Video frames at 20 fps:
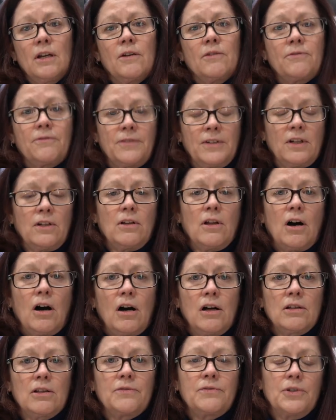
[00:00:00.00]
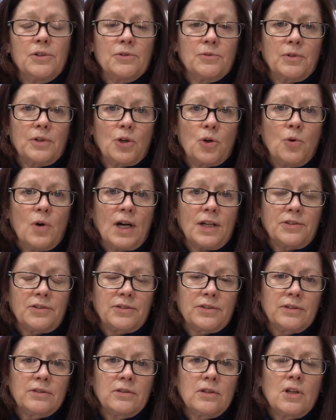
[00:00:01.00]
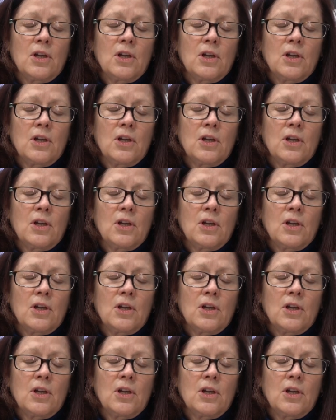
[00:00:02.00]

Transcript: fill all of your requests.